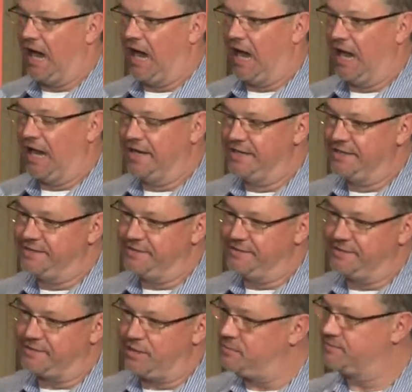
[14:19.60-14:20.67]
And
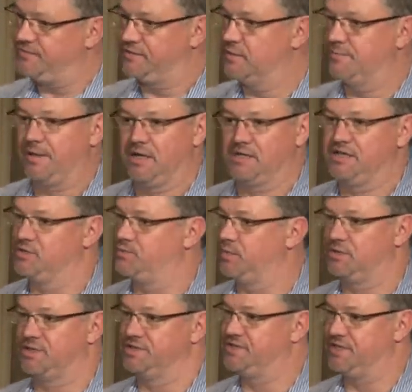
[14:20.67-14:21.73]
those vulnerabilities
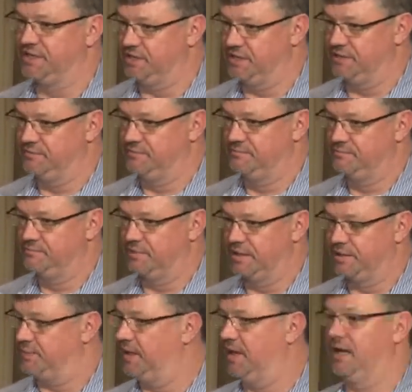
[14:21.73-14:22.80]
will continue,
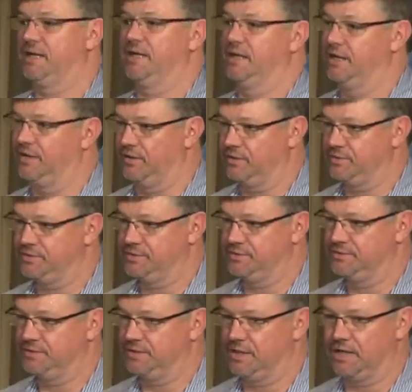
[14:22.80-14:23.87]
whether we like it or not.
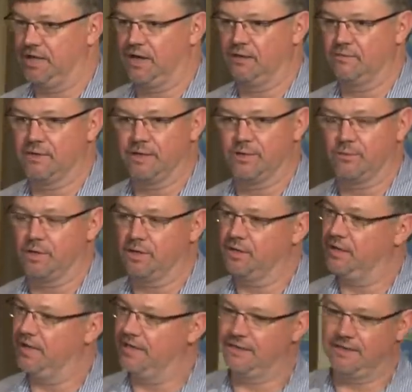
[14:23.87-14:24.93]
You know, whether
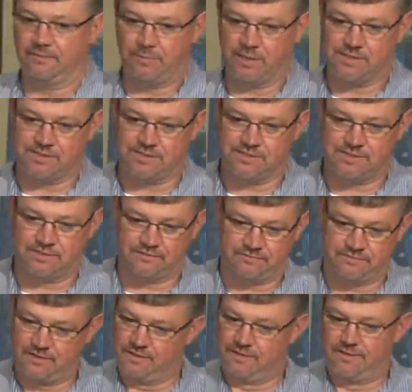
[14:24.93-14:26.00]
we're in the business
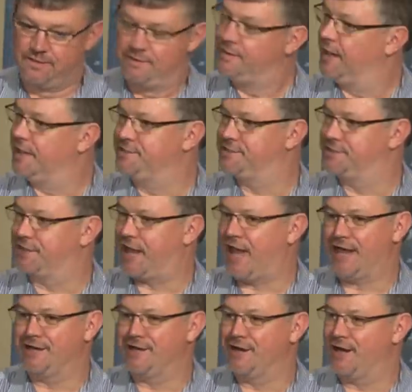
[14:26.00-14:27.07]
of
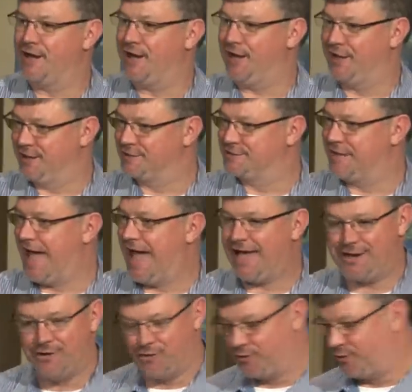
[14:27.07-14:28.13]
instigating an, an
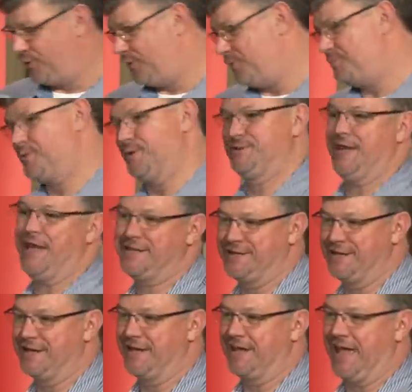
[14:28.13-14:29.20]
attack or
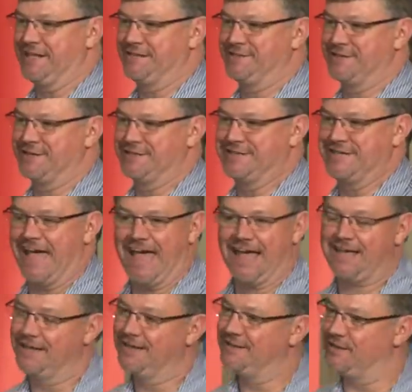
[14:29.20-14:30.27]
protecting against an
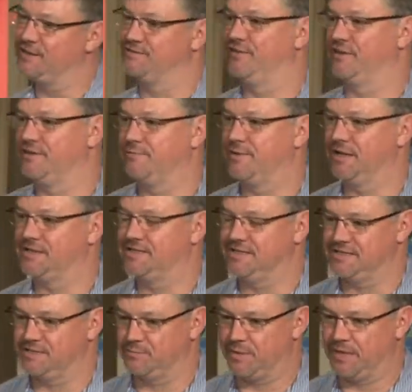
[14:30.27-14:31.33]
attack, those
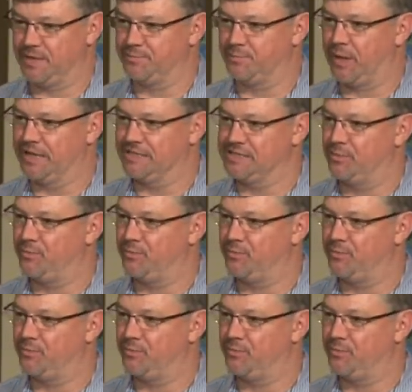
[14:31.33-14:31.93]
vulnerabilities will be in place.